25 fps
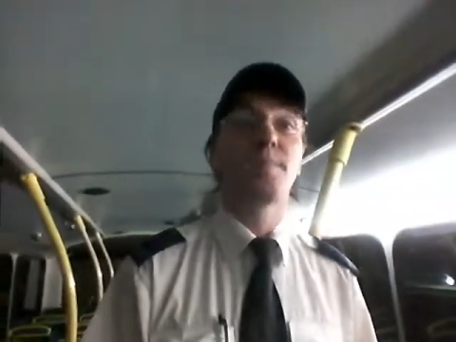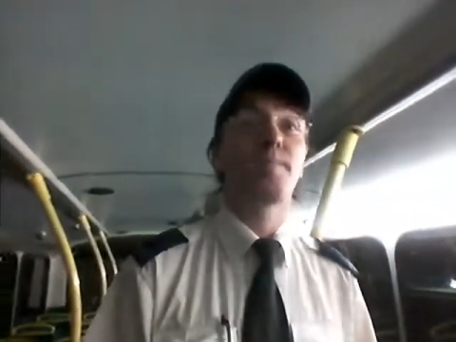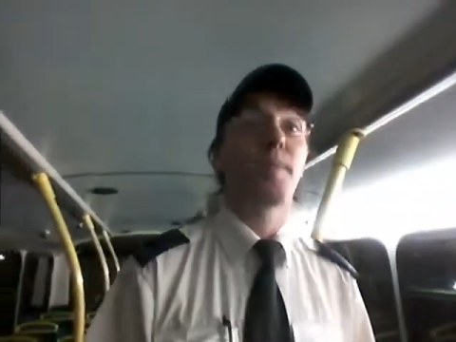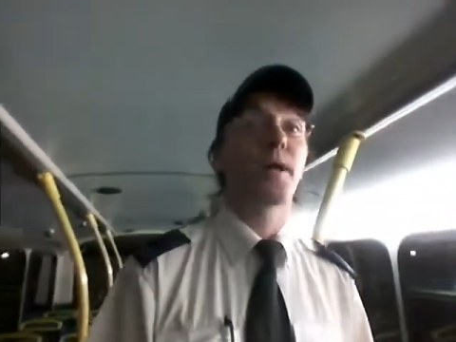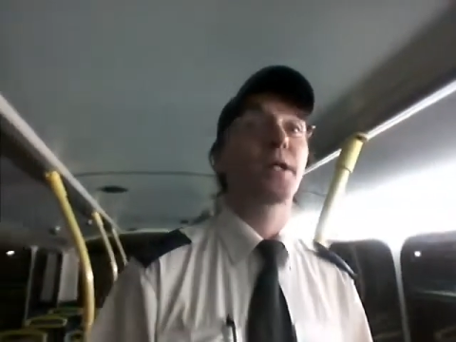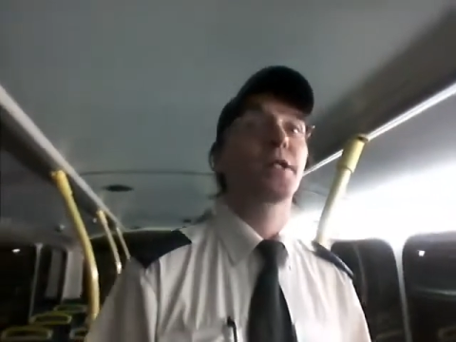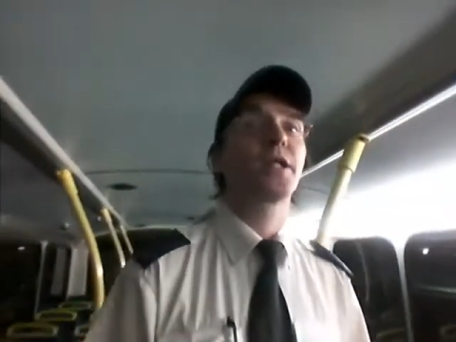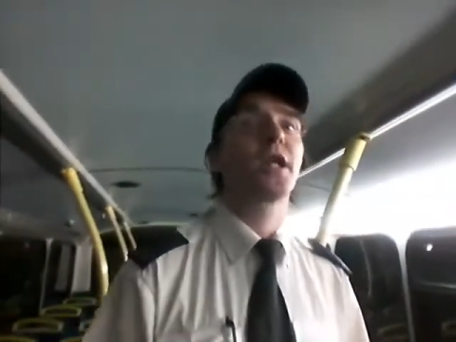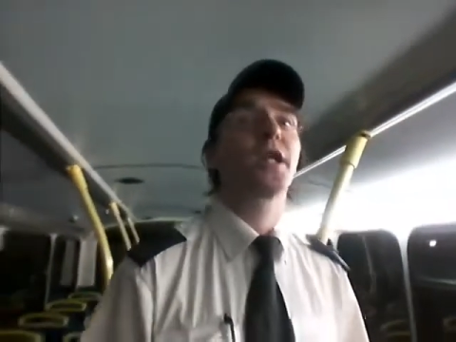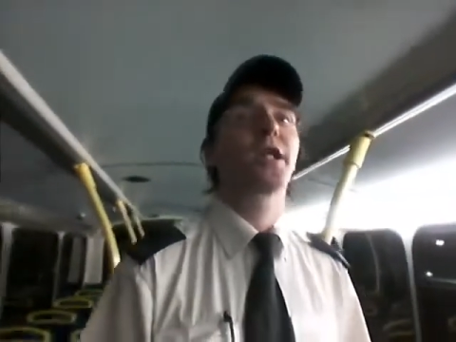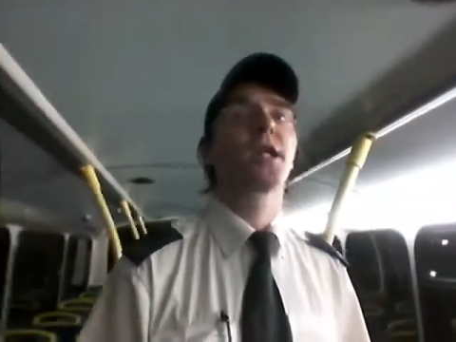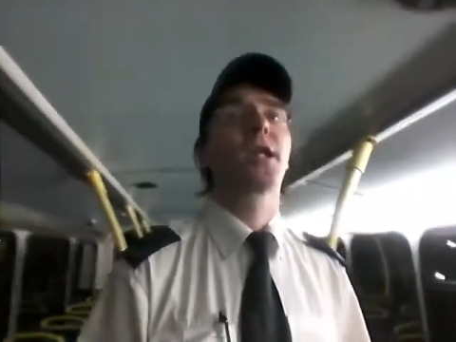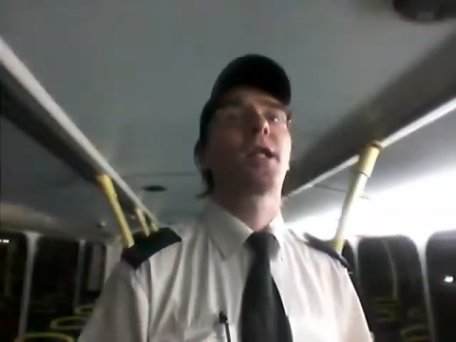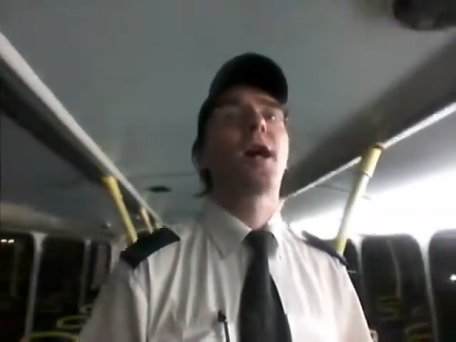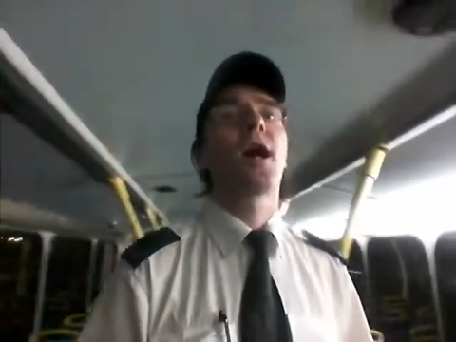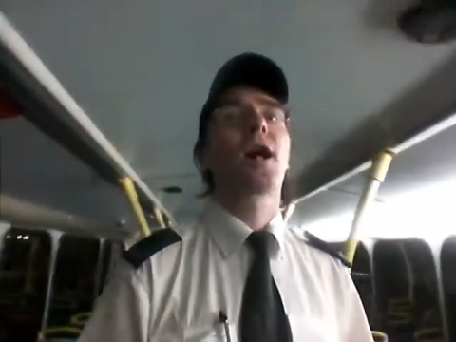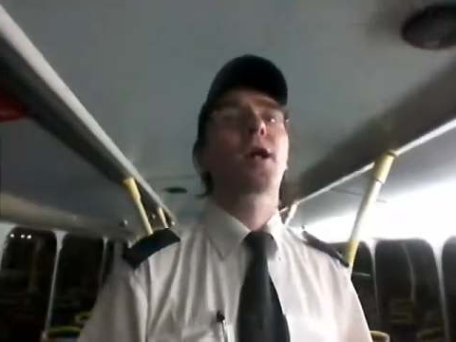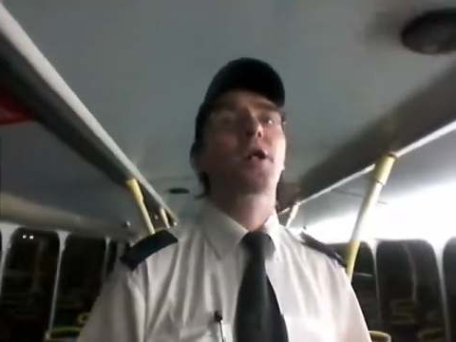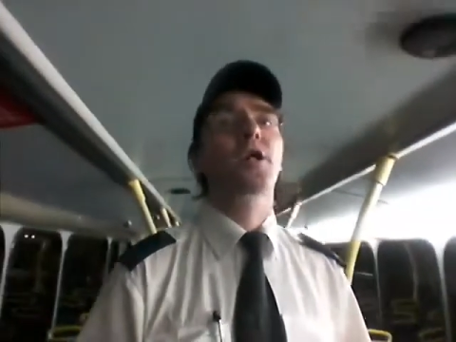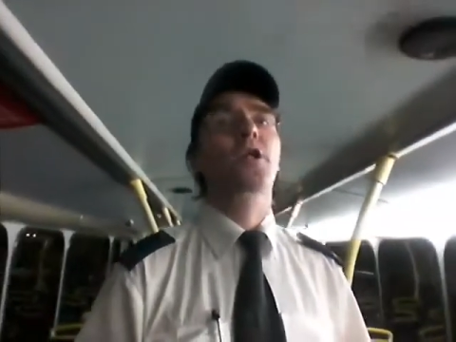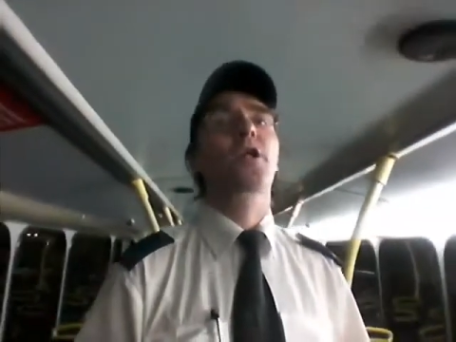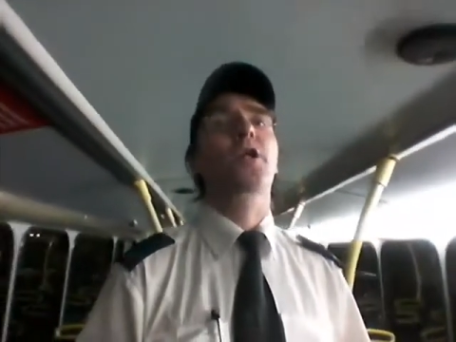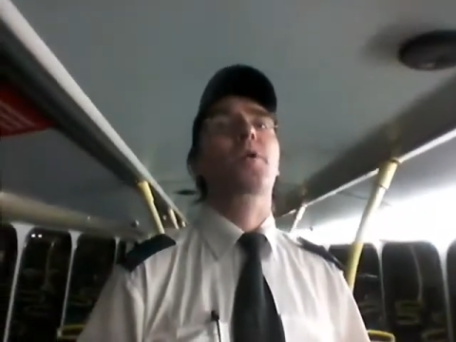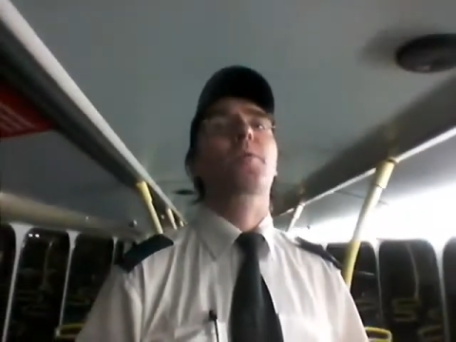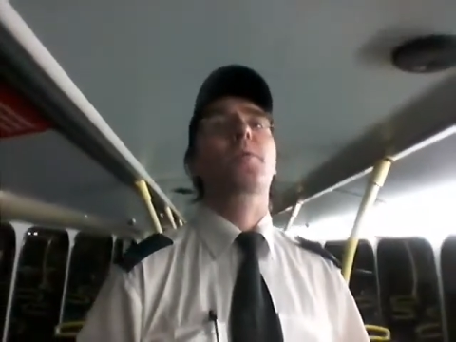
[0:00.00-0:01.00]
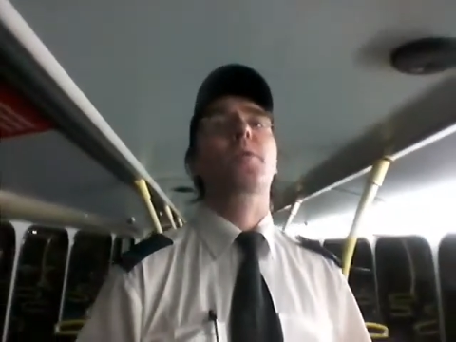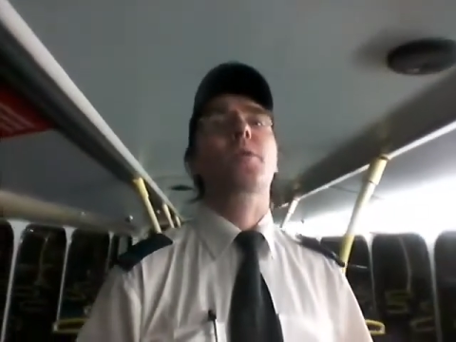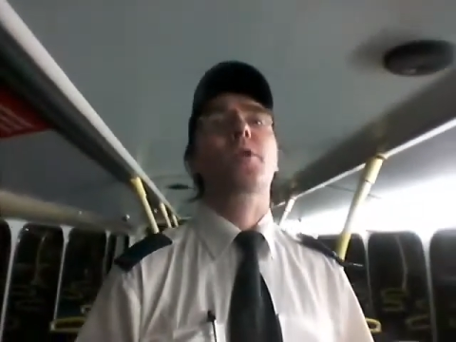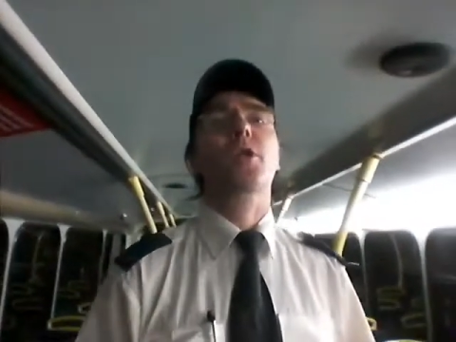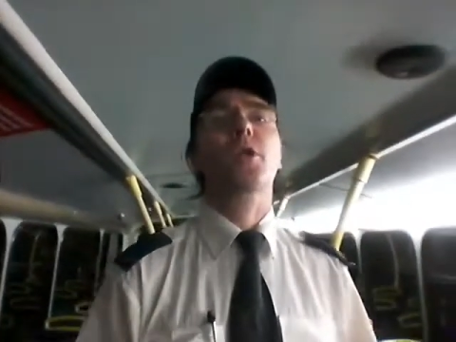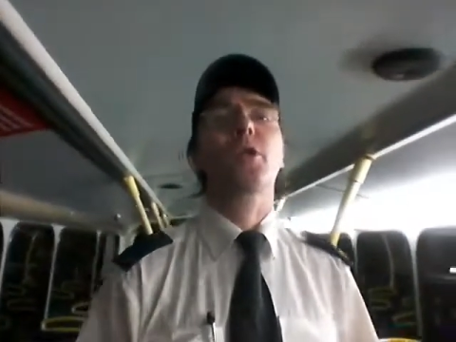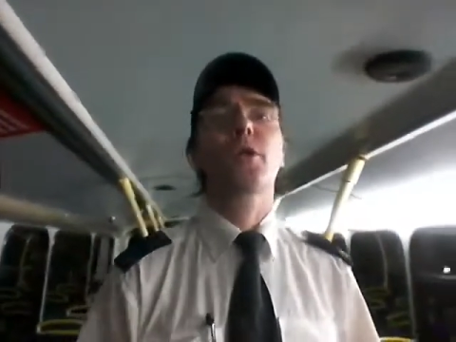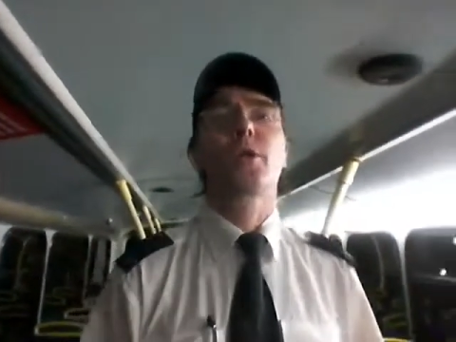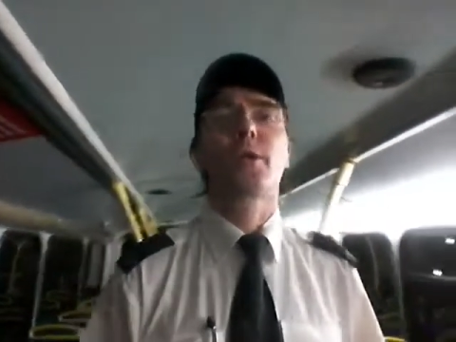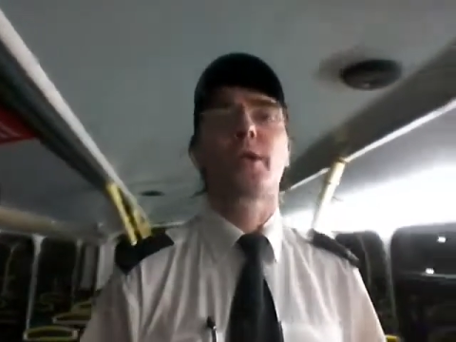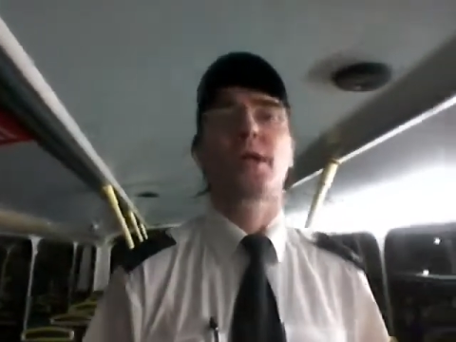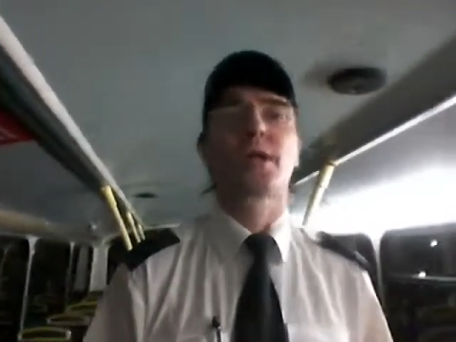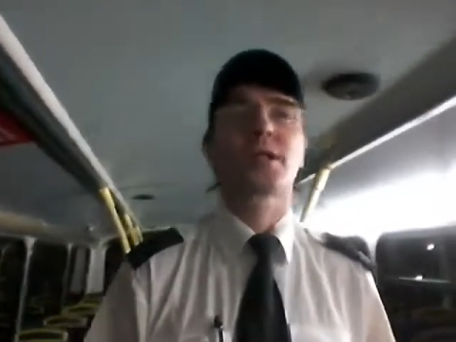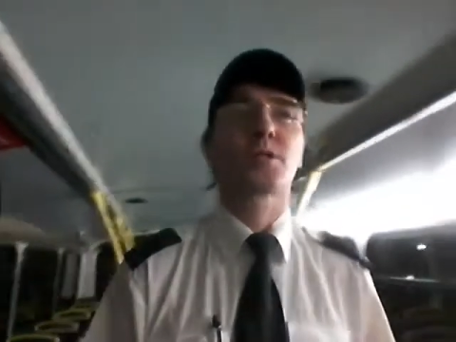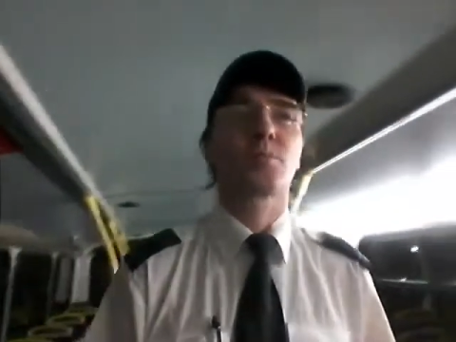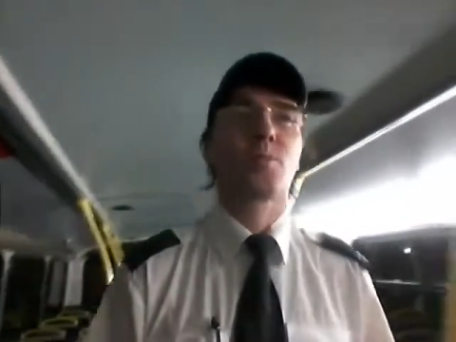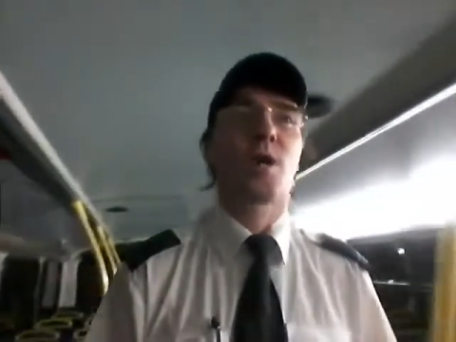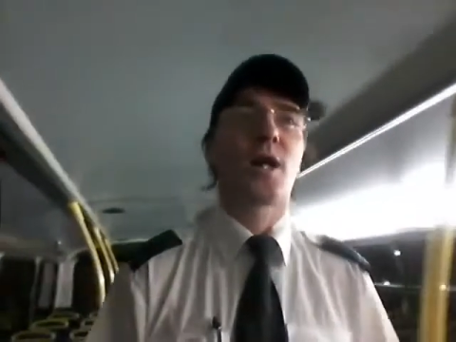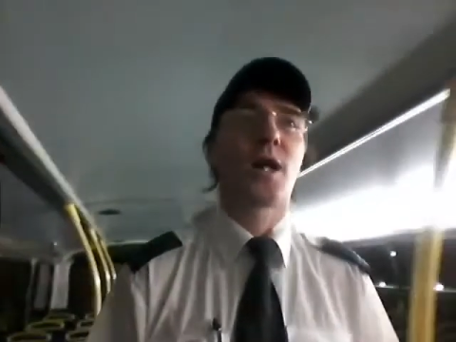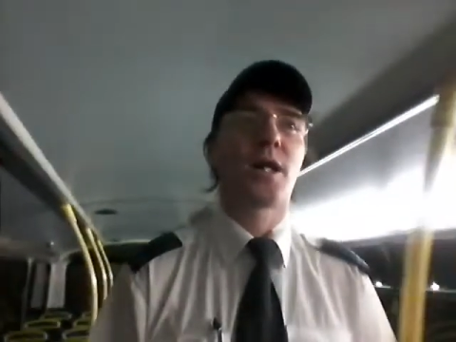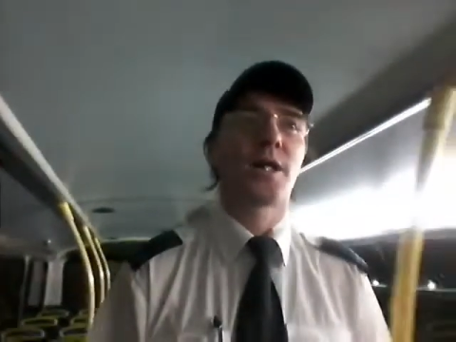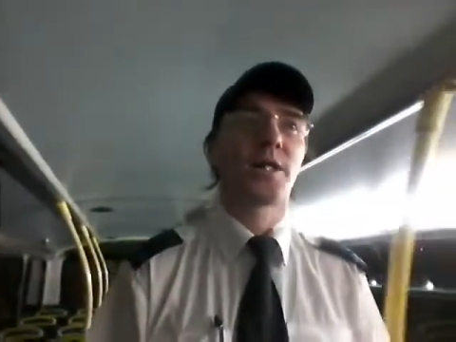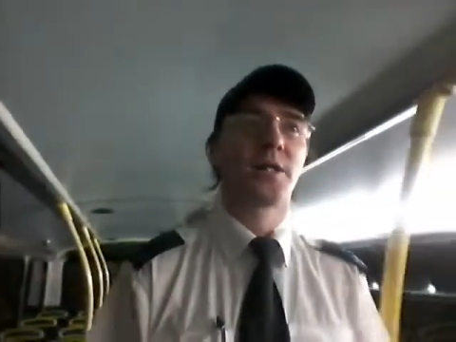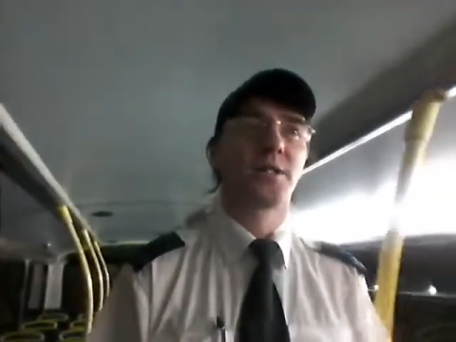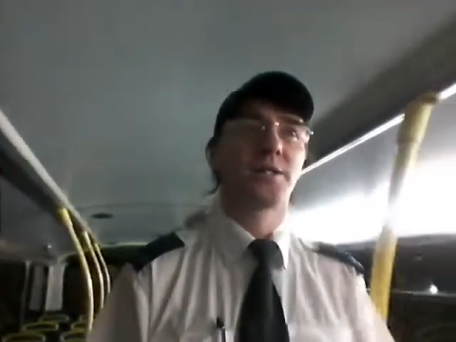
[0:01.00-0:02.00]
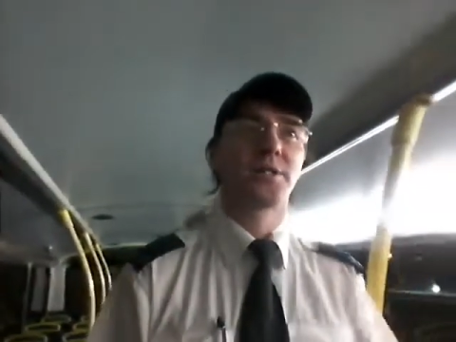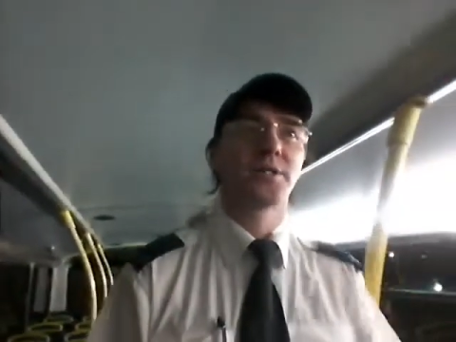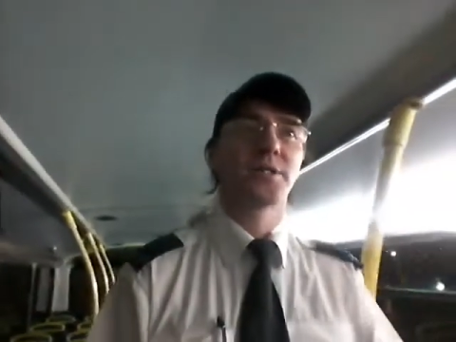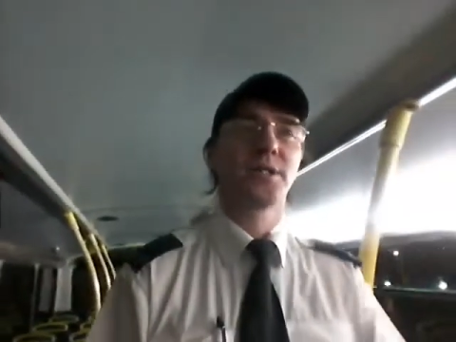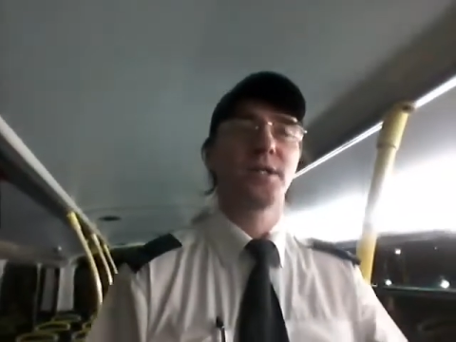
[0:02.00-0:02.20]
particular, curious ones.